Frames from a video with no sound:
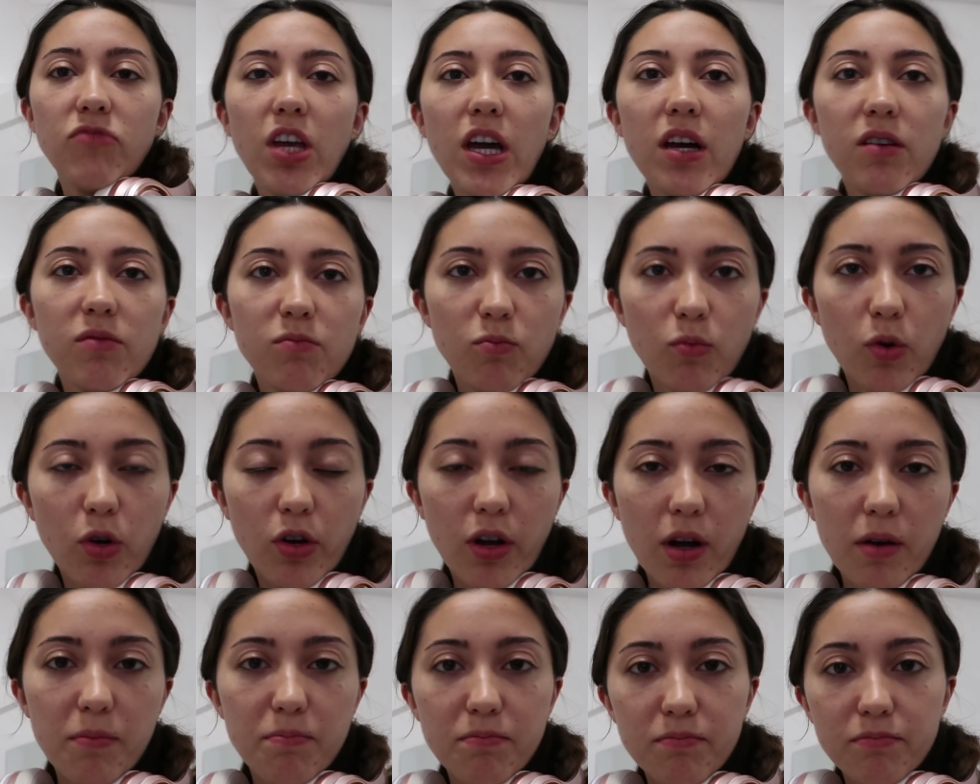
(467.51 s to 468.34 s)
Yeah, woke
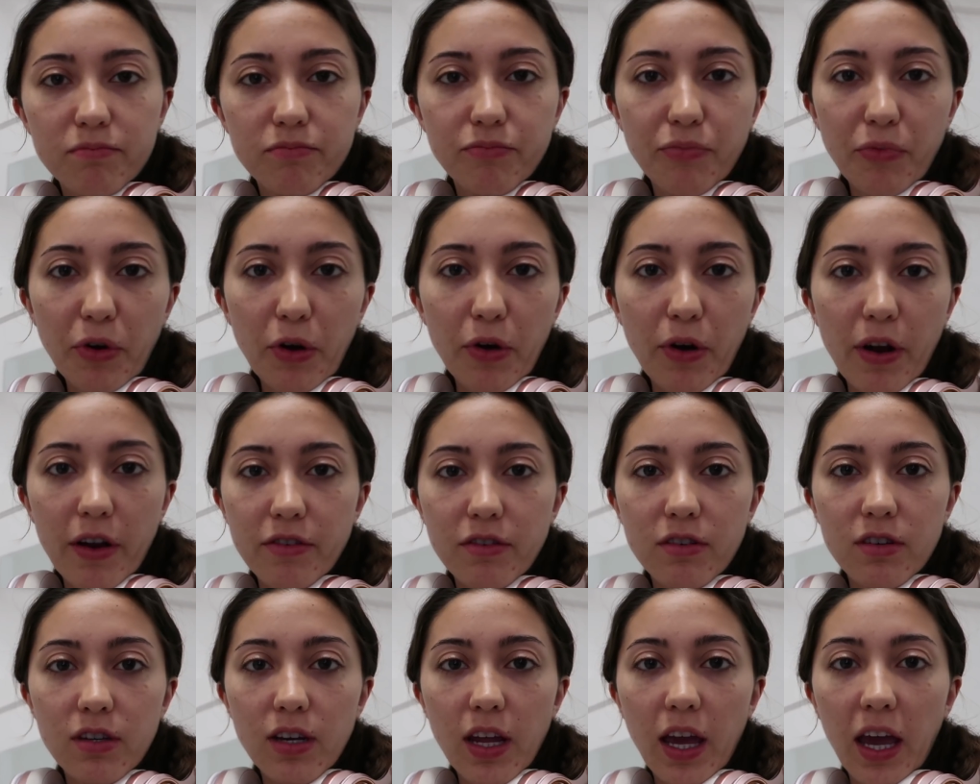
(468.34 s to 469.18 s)
up
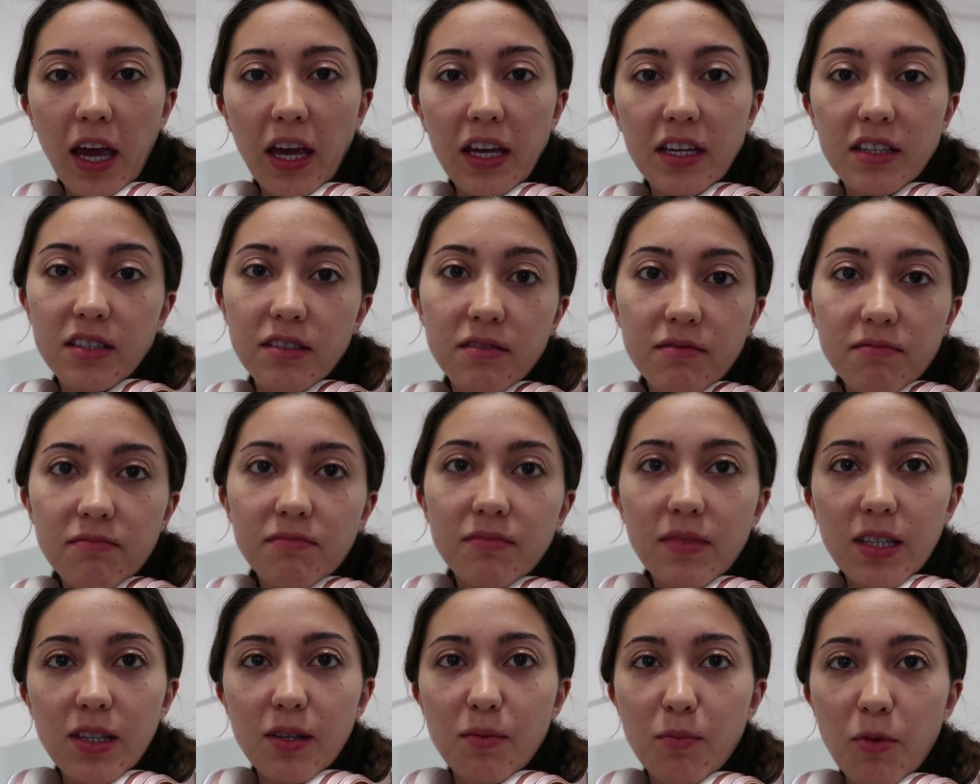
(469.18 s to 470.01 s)
around 8
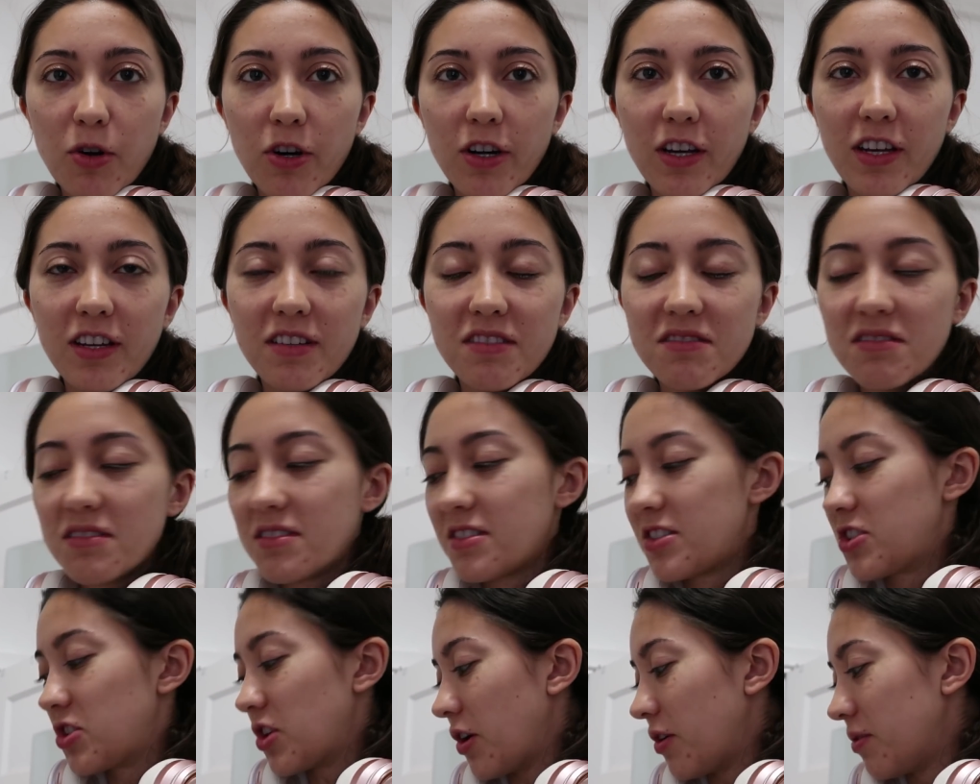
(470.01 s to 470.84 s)
in the morning.
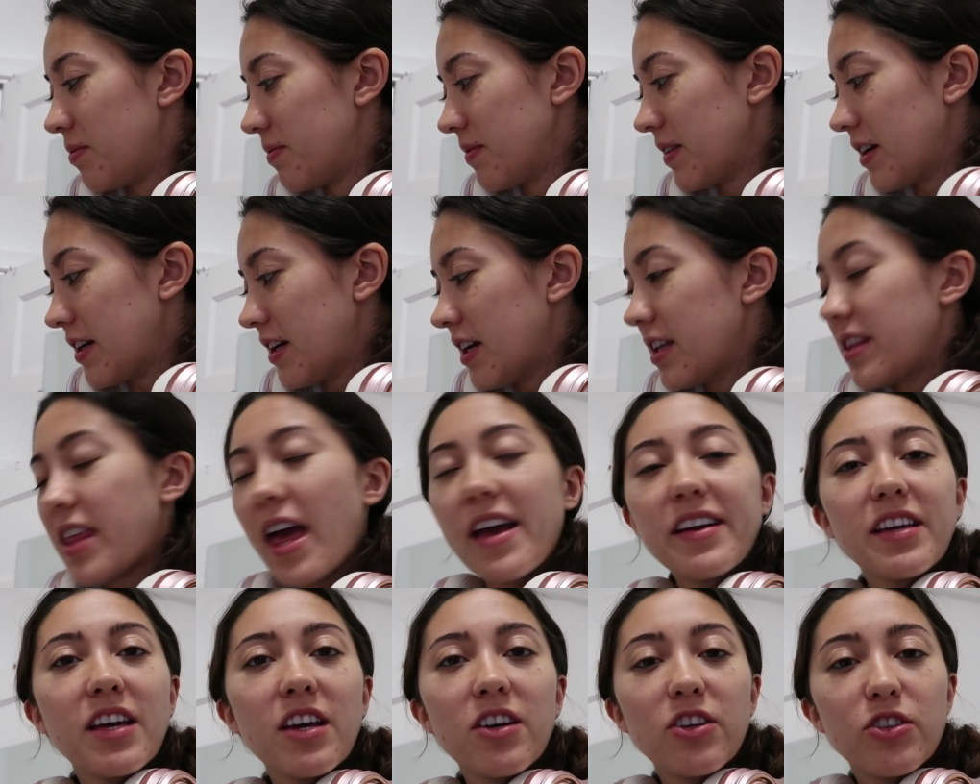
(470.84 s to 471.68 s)
So
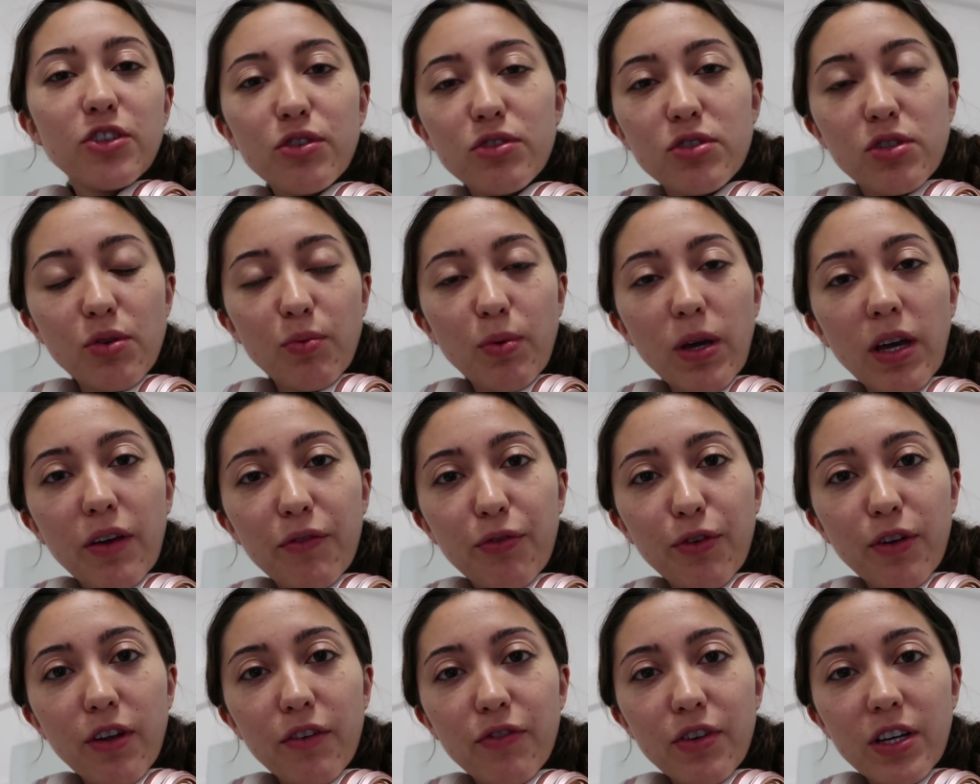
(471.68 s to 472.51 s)
that concludes a week
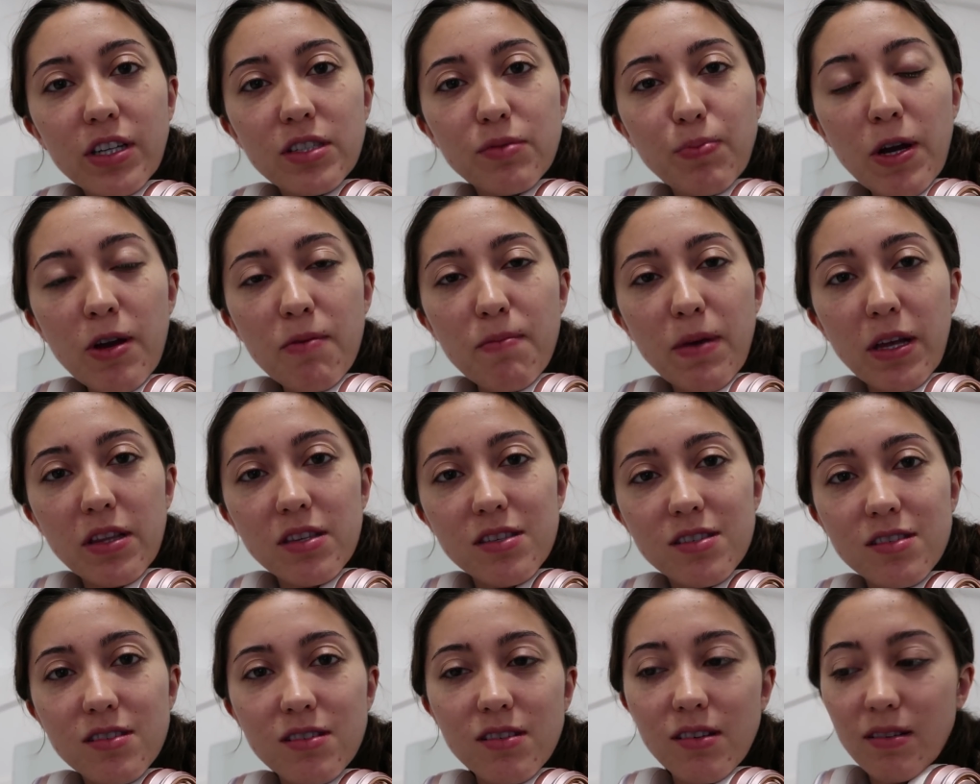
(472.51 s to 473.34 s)
full of
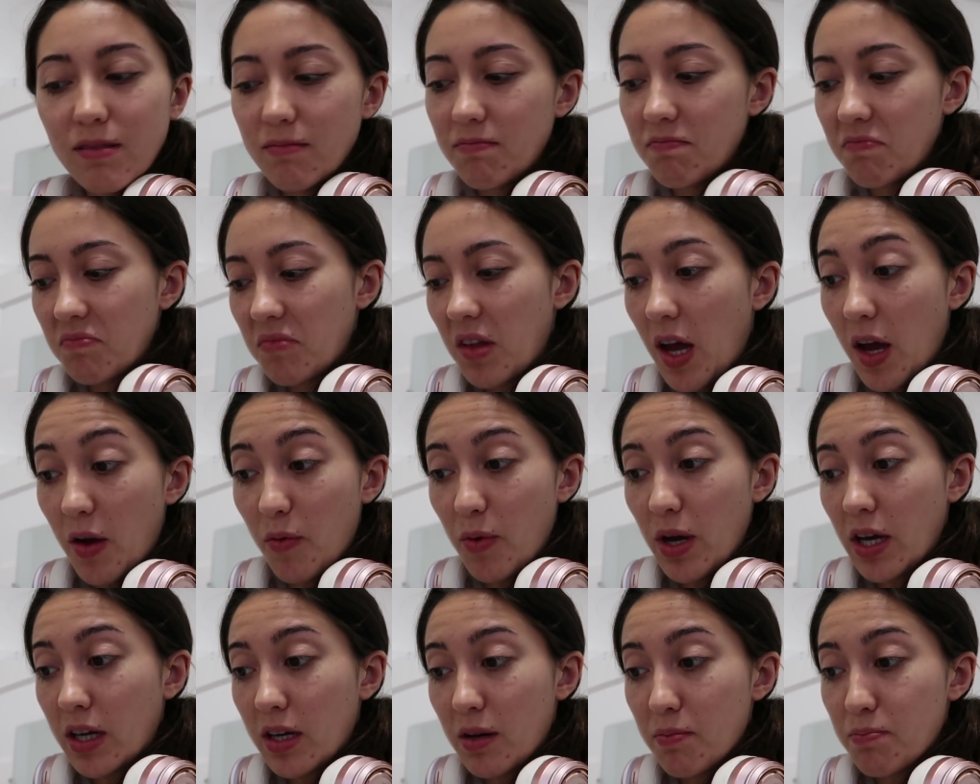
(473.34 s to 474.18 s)
experiments. I
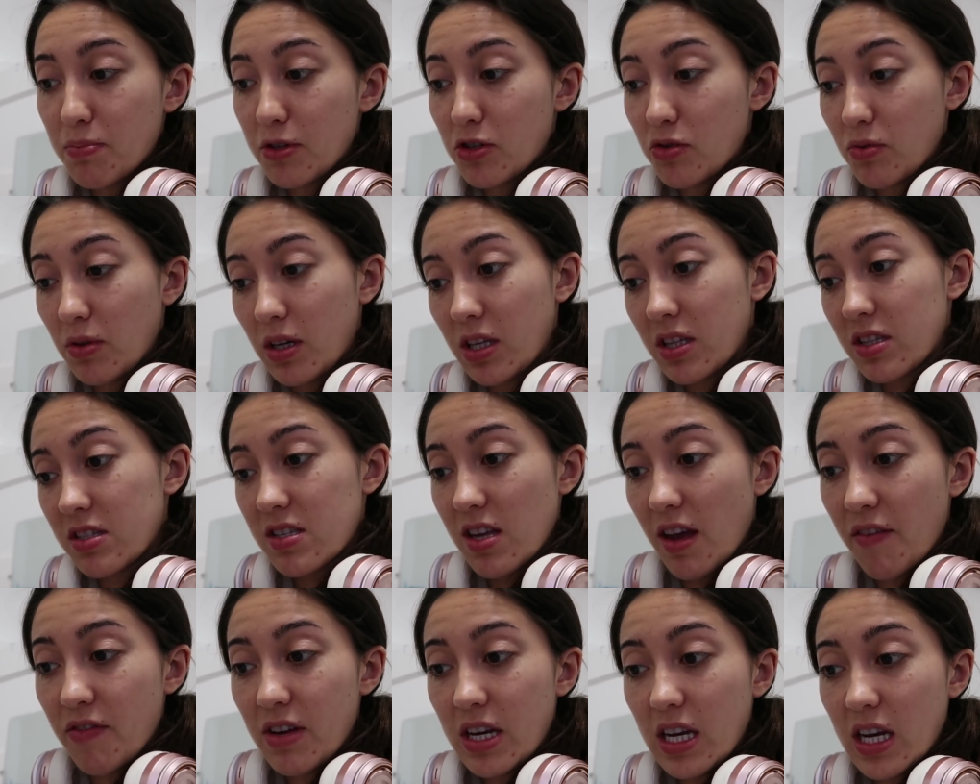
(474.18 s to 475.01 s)
wake up between
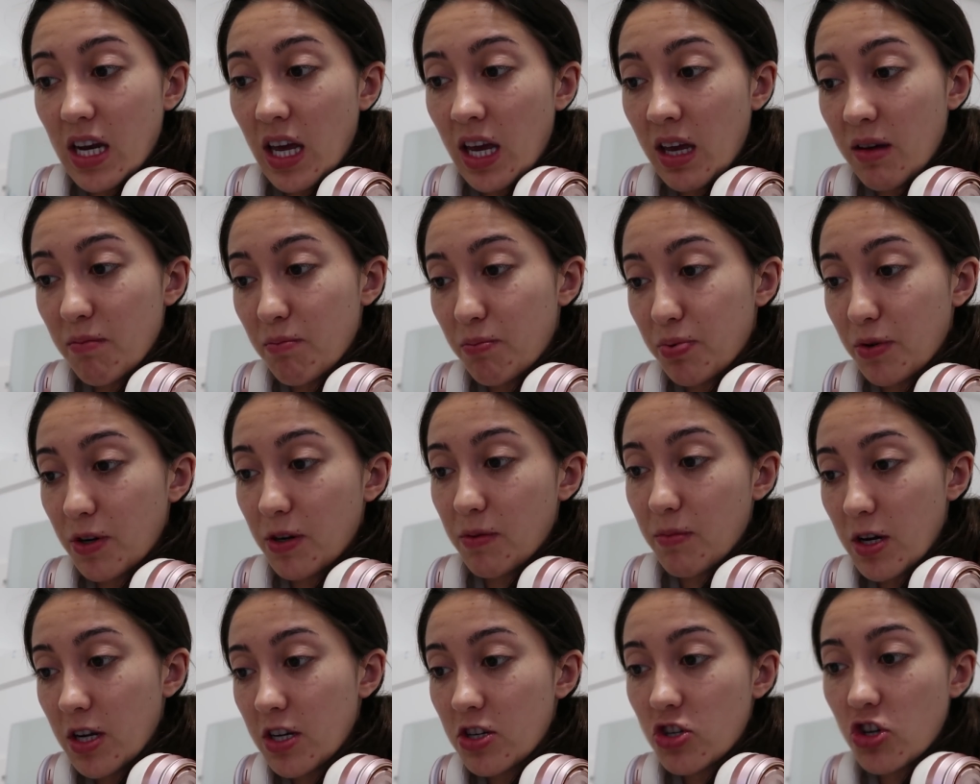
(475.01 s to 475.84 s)
7 and 8 pretty
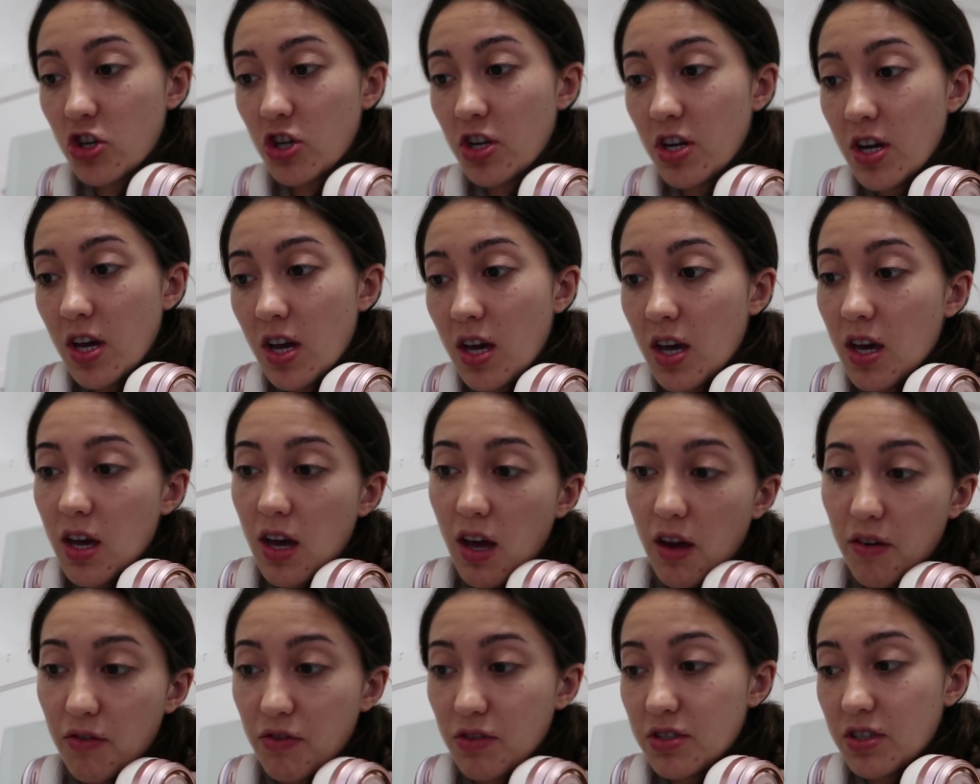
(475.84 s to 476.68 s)
much
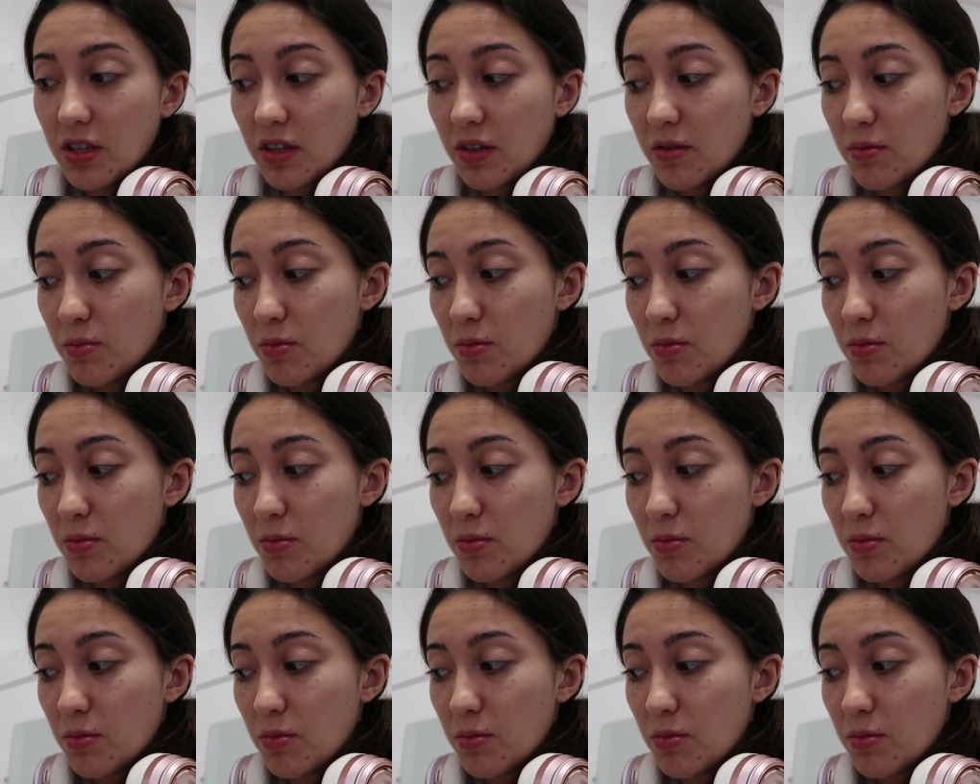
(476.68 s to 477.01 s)
every single